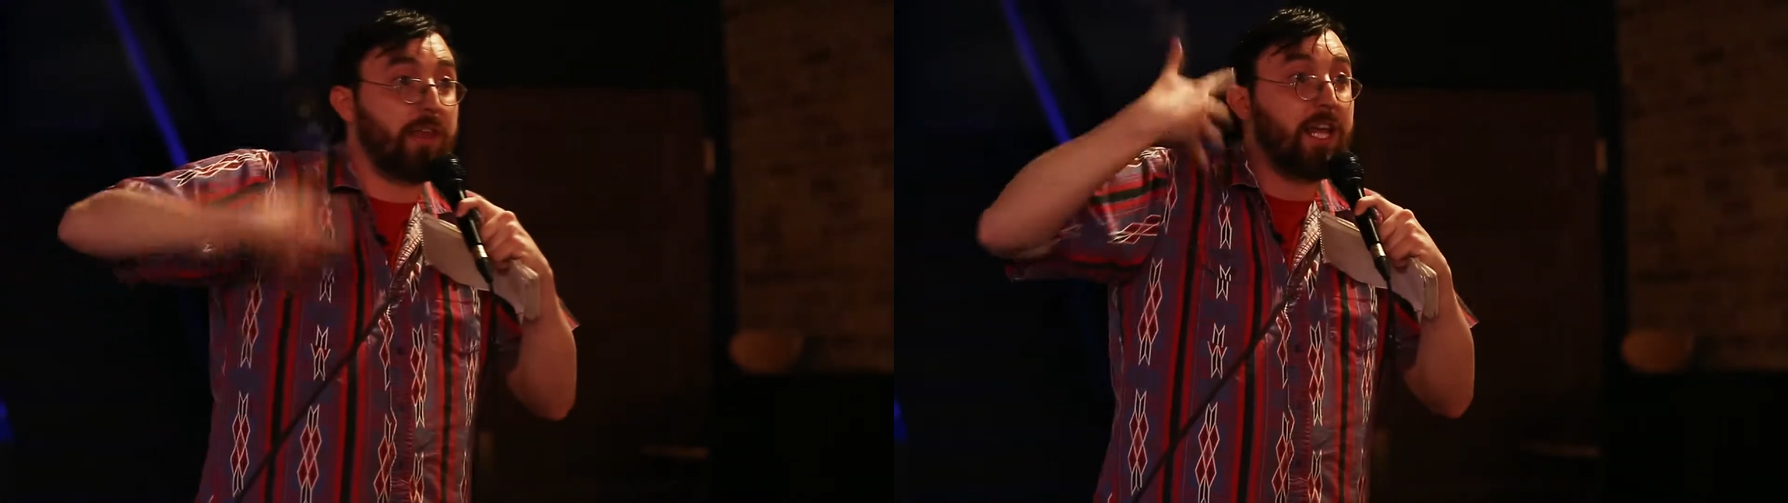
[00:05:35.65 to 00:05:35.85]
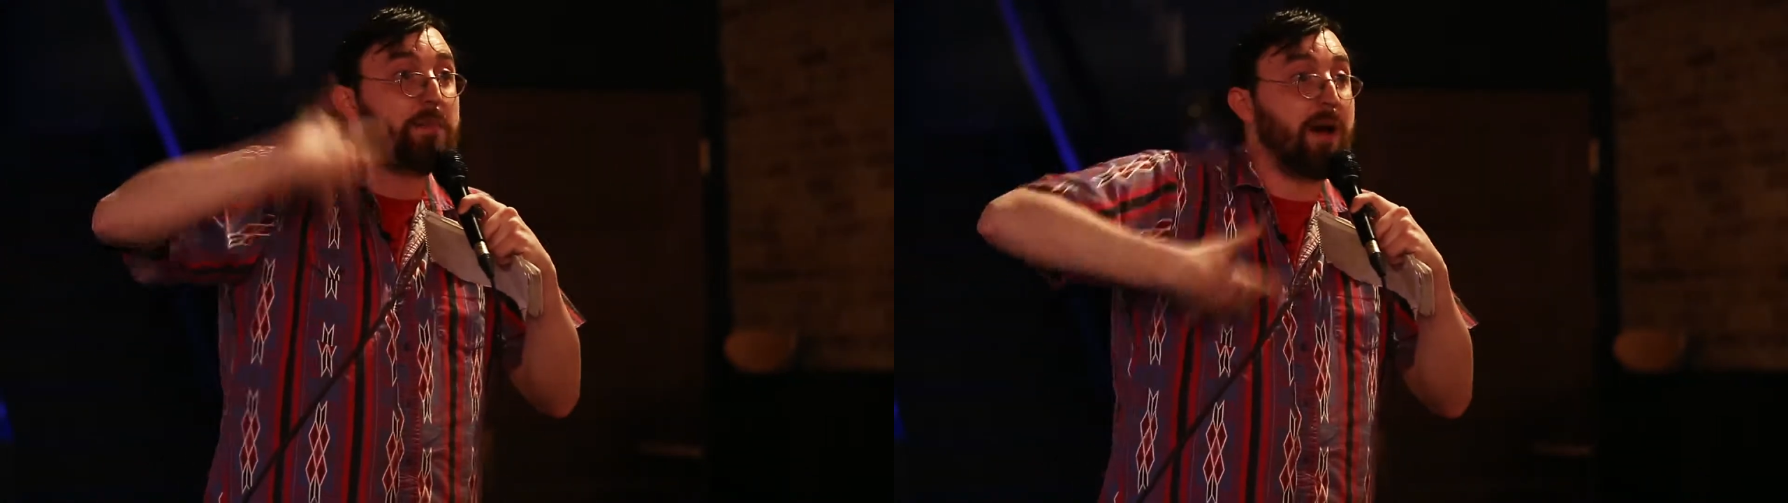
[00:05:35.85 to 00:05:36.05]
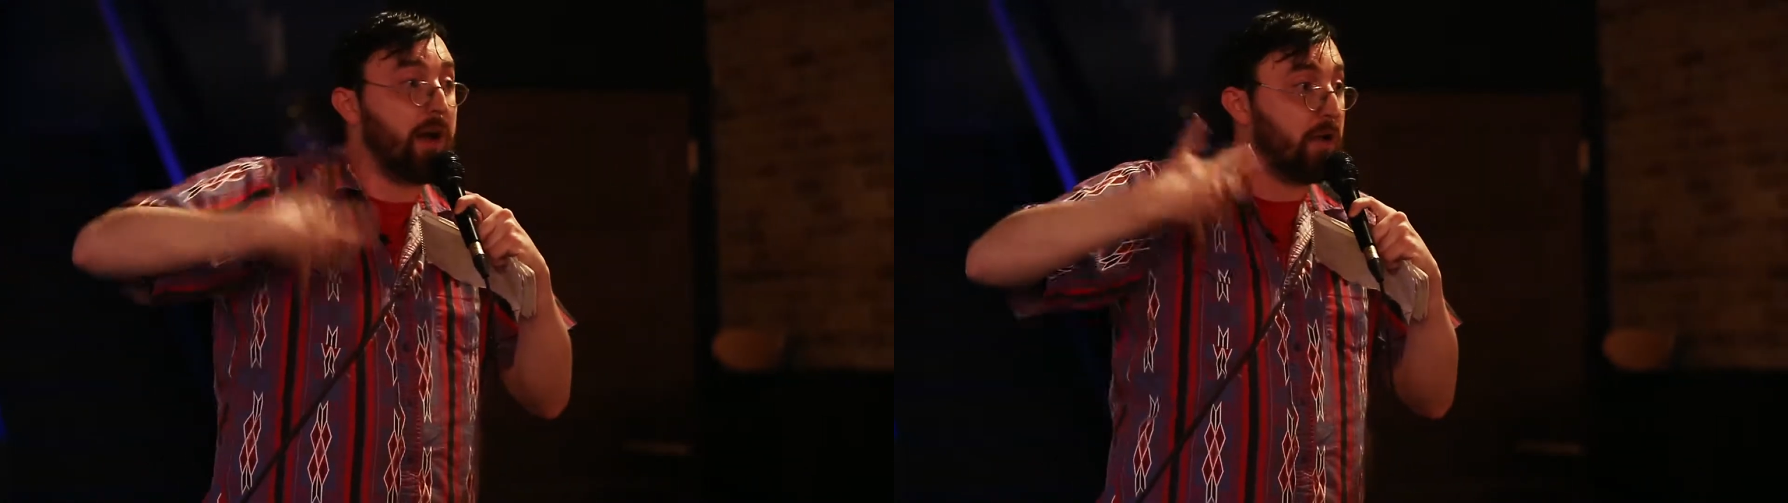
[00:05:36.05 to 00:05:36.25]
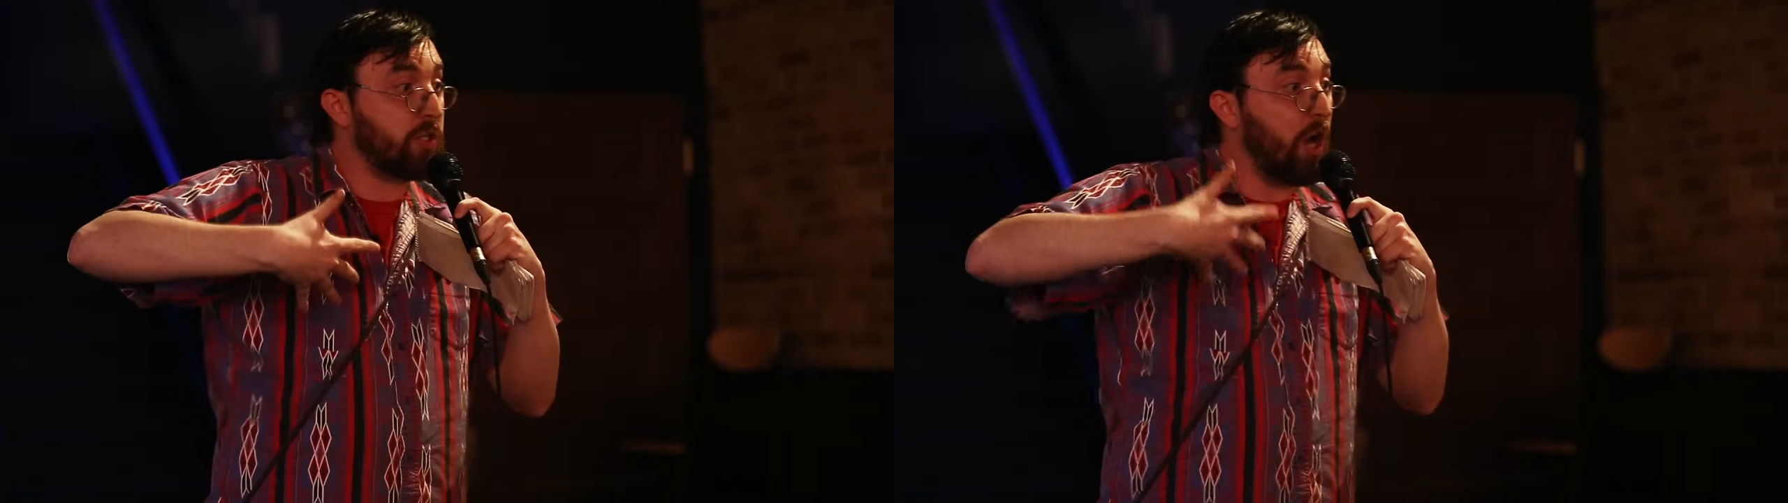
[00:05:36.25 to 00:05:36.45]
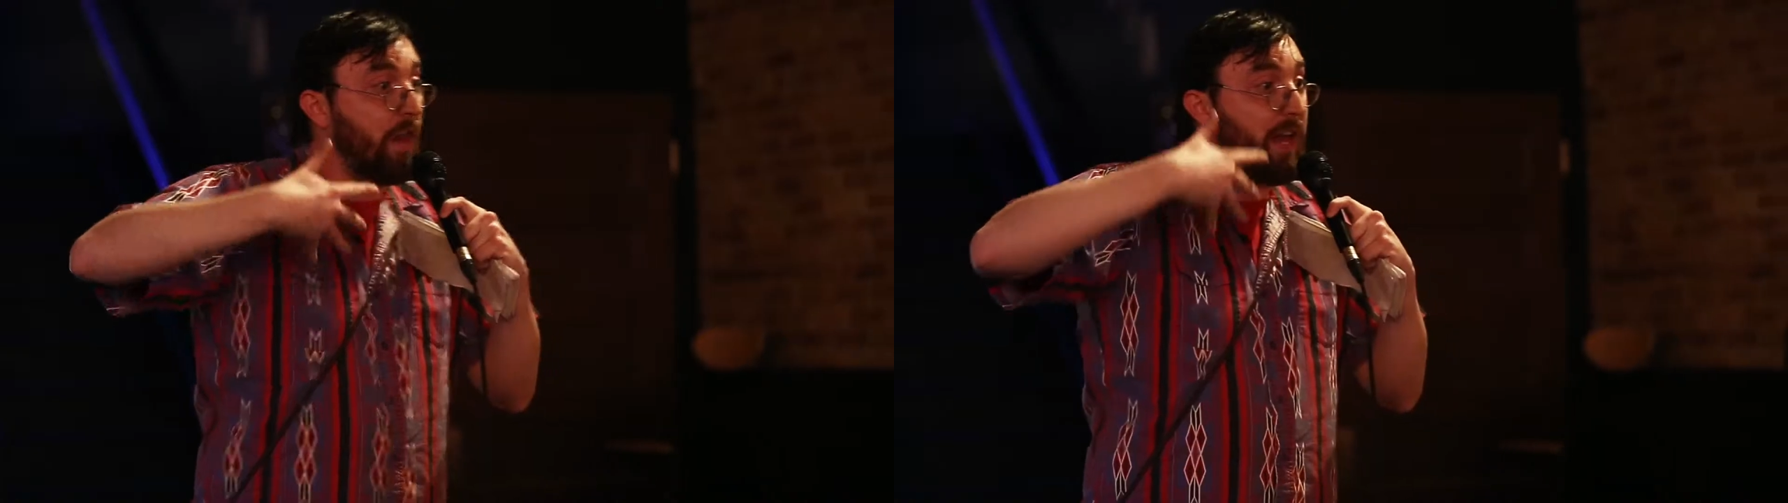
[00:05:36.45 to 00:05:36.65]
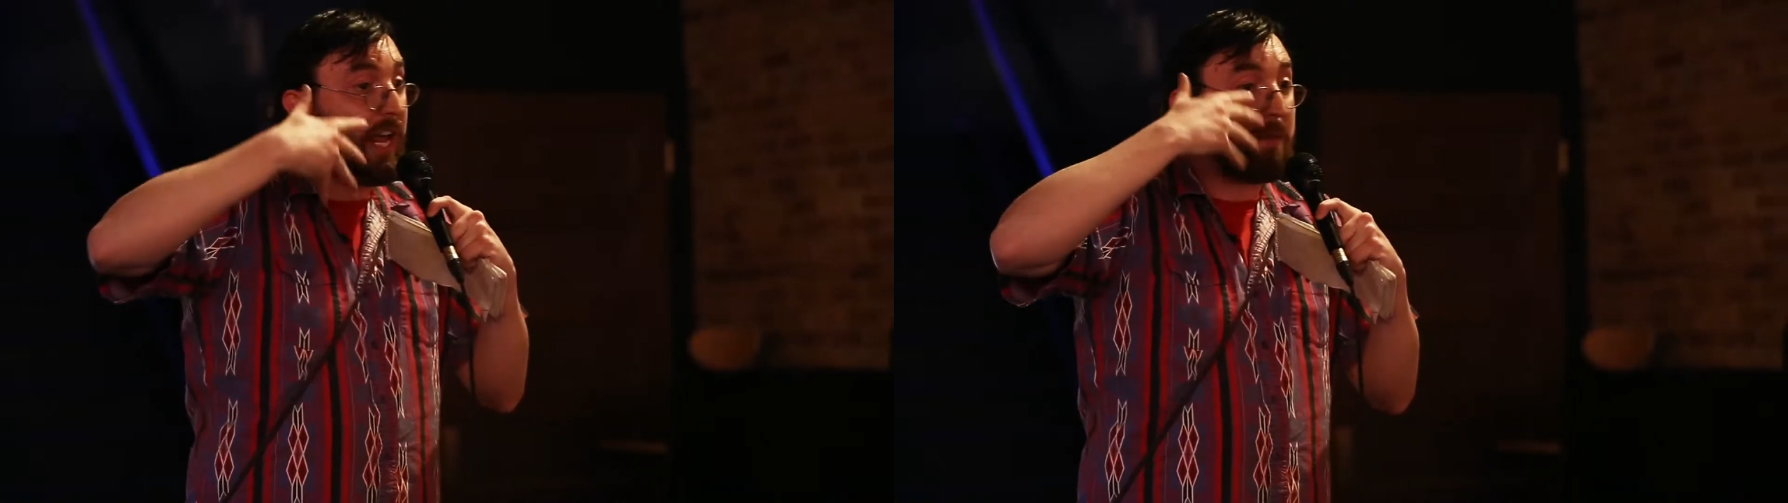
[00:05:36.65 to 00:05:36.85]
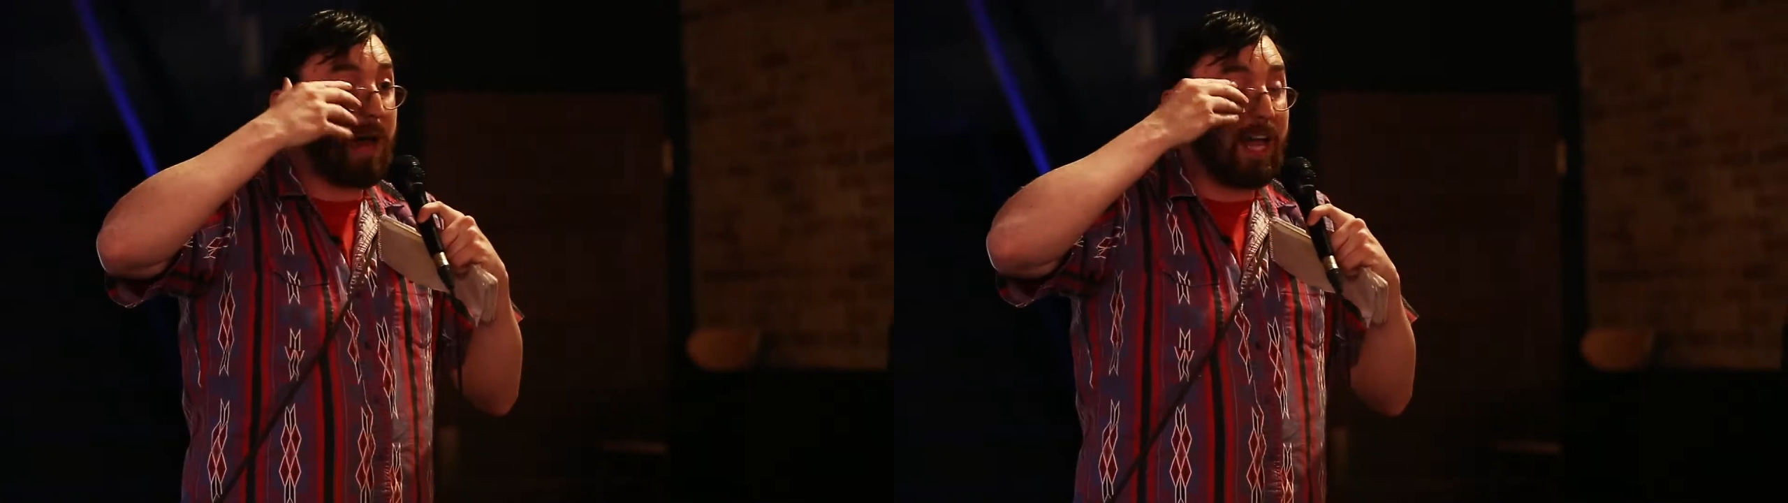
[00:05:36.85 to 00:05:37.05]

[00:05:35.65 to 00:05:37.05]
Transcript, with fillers: think about how tall I am.